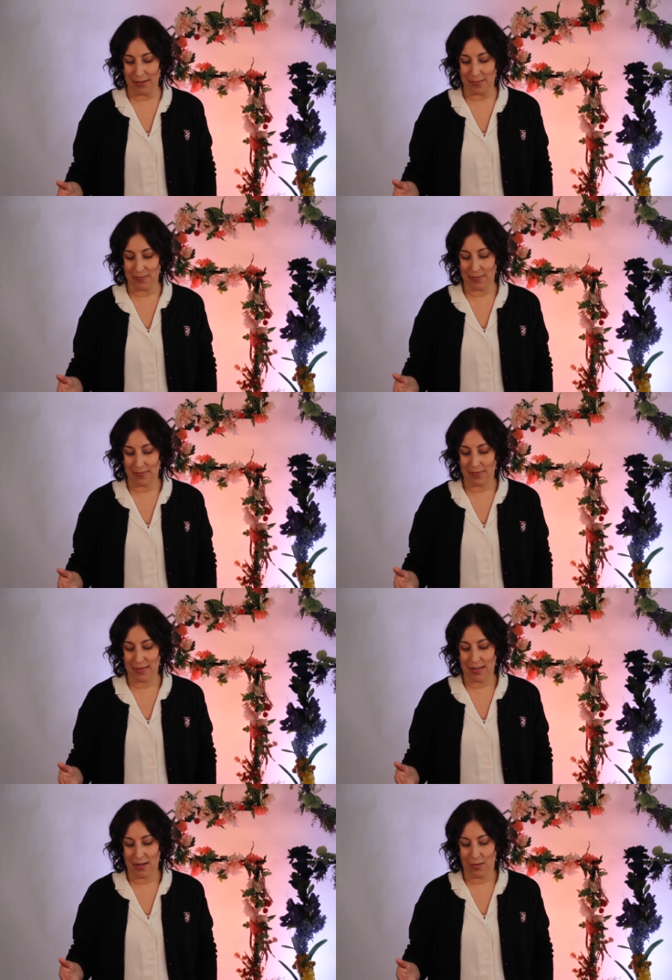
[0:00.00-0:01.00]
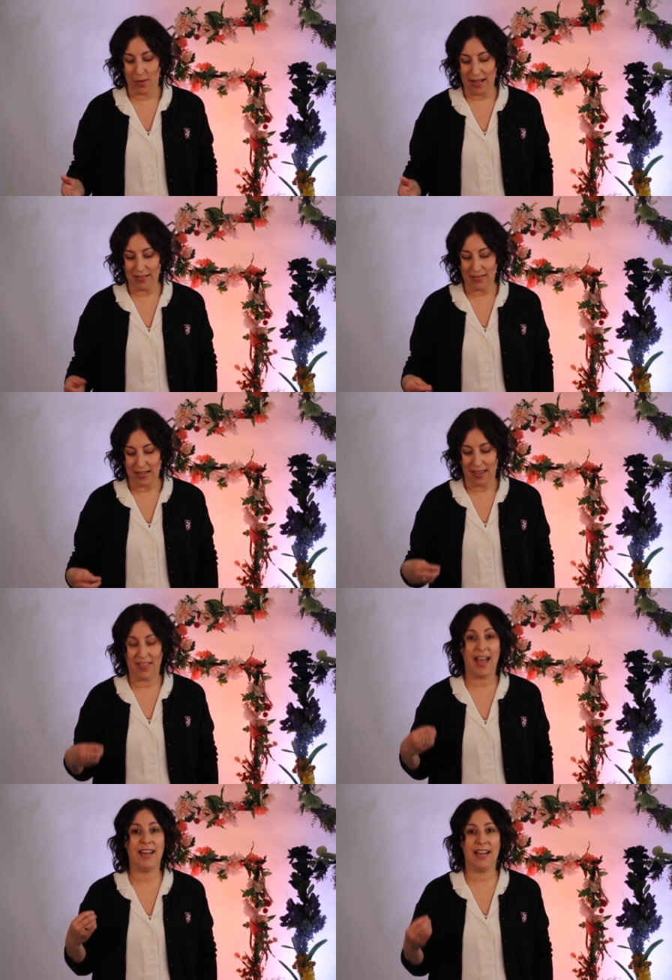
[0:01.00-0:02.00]
Well,
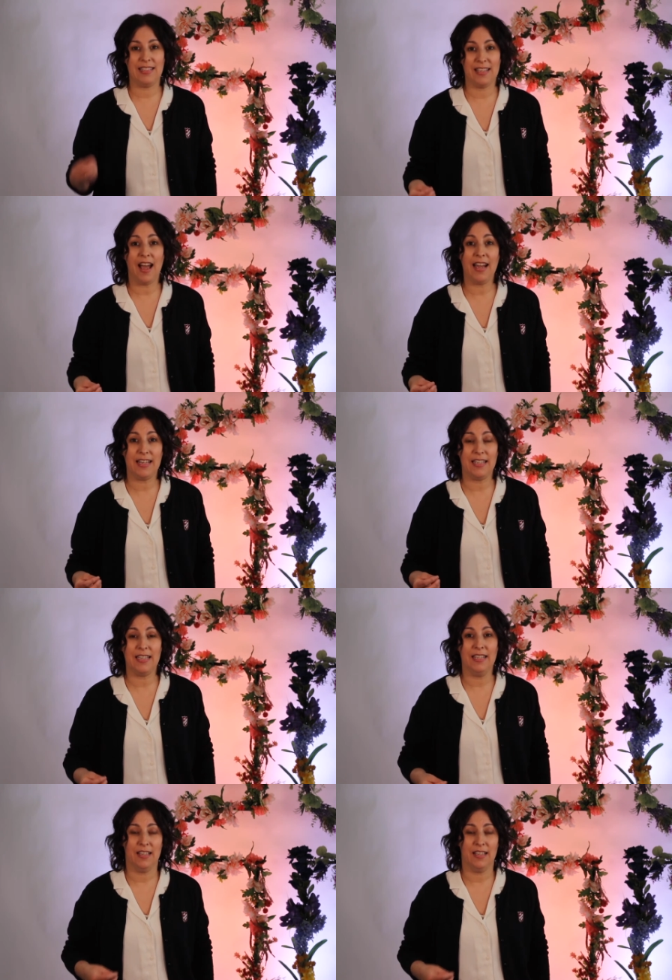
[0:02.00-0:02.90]
that anxiety